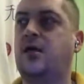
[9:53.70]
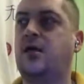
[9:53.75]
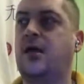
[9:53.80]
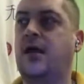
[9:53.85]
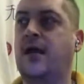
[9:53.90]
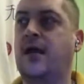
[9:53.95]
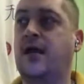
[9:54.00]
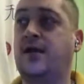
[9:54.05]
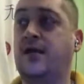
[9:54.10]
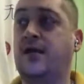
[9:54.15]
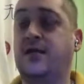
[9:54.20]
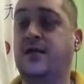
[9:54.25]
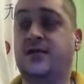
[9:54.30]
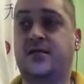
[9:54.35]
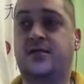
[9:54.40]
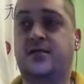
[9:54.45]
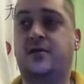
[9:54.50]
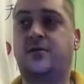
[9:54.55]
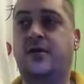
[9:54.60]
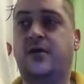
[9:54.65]
Near
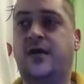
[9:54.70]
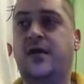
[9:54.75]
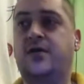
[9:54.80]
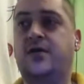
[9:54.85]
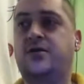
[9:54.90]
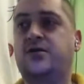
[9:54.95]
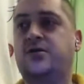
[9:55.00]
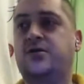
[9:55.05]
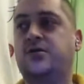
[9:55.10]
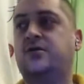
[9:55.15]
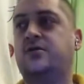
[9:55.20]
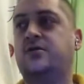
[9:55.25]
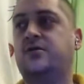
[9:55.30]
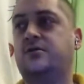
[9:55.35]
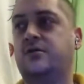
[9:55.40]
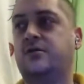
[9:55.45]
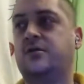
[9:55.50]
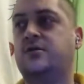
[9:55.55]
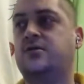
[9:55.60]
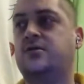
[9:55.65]
Stonehenge,
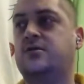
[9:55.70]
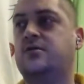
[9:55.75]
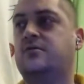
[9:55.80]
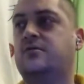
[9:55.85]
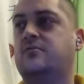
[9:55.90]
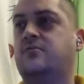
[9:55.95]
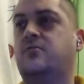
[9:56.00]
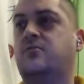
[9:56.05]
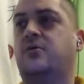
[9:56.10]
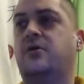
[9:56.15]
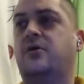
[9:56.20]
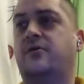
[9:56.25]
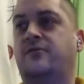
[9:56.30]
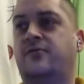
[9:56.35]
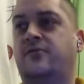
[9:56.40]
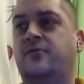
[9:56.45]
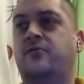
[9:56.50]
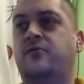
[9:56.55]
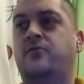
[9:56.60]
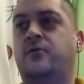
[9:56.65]
there's quite a few
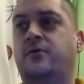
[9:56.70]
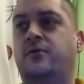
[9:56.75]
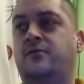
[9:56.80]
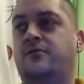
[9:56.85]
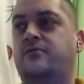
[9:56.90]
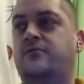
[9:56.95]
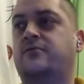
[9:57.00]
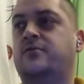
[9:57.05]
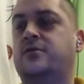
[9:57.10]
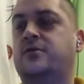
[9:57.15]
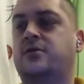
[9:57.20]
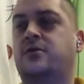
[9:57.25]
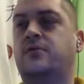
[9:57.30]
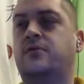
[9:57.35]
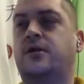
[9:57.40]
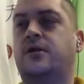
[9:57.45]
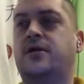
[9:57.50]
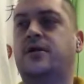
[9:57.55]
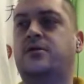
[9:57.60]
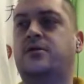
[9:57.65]
with
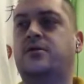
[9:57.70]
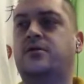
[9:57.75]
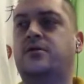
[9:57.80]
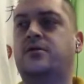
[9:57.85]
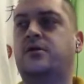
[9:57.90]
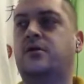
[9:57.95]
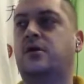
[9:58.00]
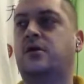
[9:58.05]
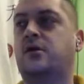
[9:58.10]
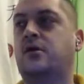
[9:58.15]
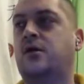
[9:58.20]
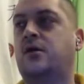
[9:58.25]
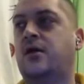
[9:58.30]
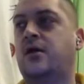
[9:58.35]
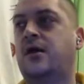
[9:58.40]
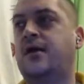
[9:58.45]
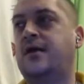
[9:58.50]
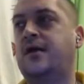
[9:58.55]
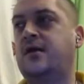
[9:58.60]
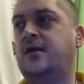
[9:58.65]
Stonehenge, and
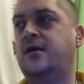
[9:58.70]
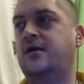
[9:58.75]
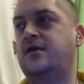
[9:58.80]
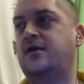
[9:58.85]
in England